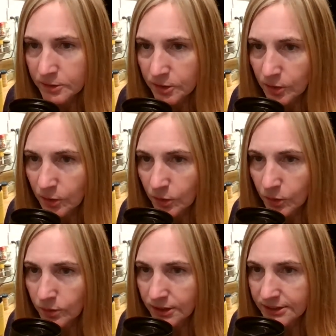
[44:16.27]

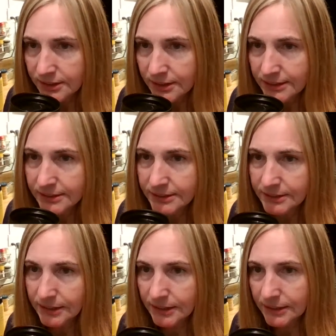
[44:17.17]
So let's see. Lisa
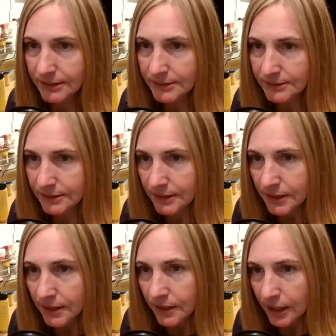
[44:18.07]
says
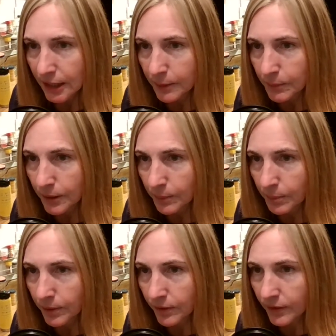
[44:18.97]
came up,
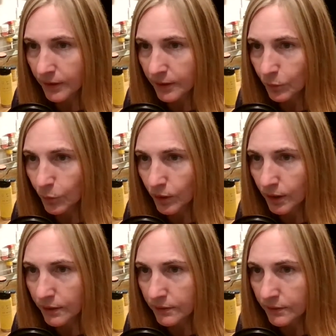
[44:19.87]
then it
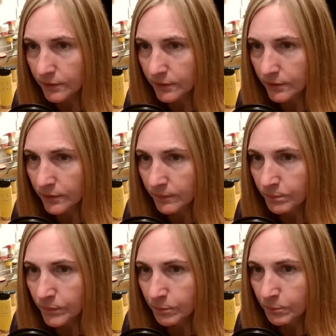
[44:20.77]
went
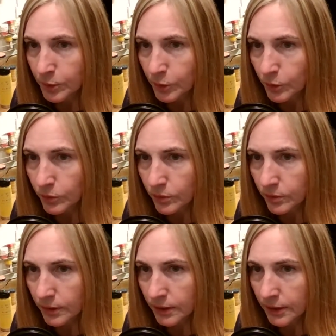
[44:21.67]
mute,
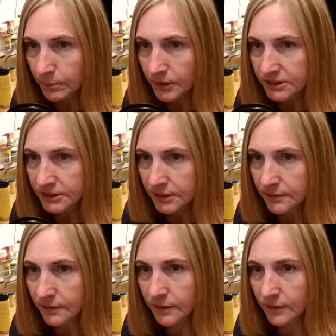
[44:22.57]
and I missed it.
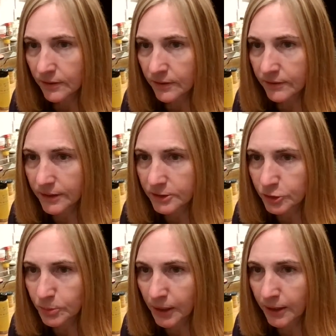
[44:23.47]
Oh, it's
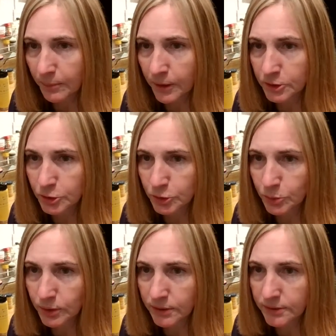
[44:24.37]
too bad. I'm not
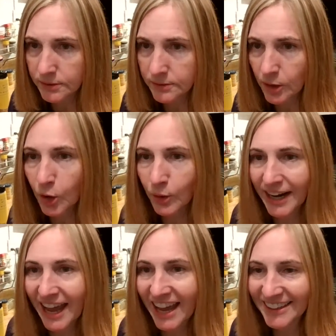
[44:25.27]
sure what. Oh,
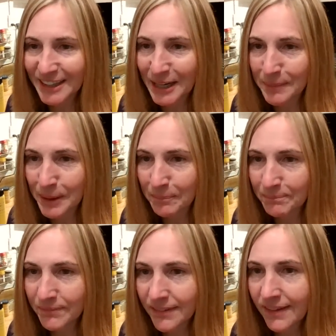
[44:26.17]
an ad came up.
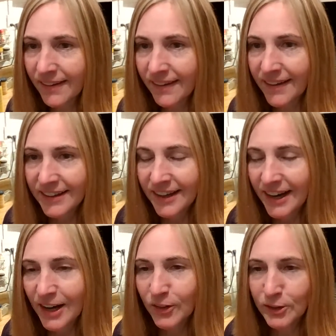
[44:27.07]

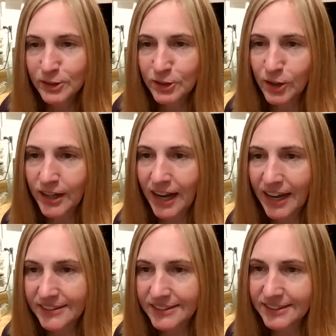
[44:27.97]
Oh, those darn
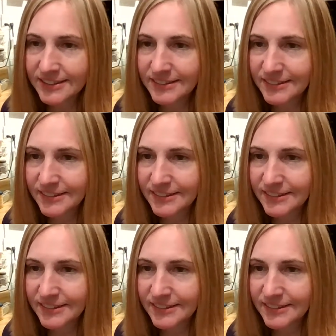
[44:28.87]
ads.